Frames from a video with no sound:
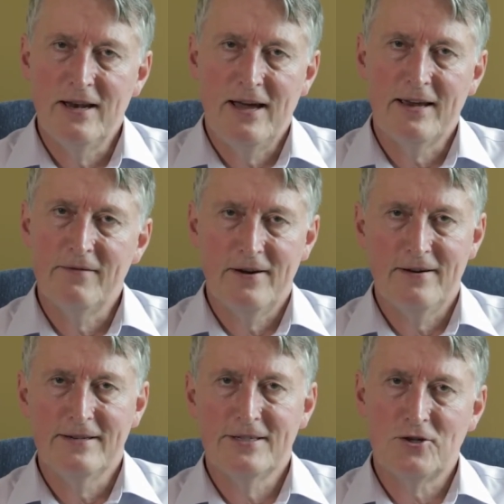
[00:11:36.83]
like a
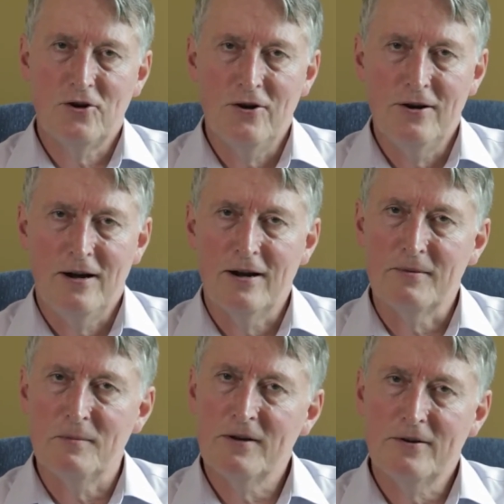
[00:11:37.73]
very strong
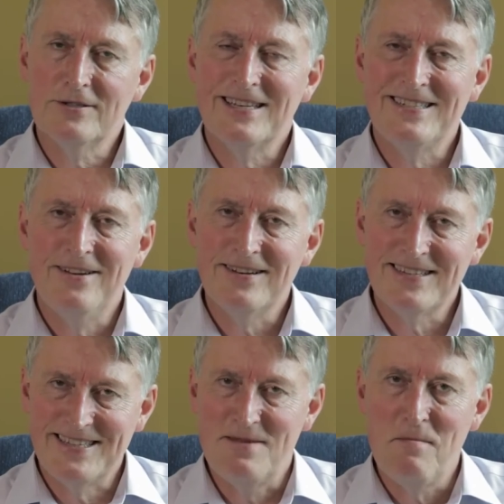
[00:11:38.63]
argument, but of course it's not
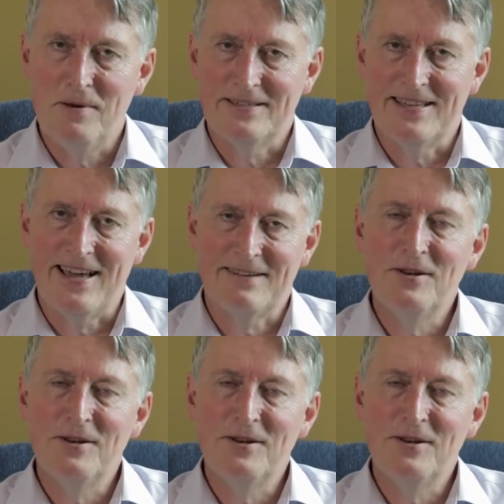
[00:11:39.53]
as simple as that.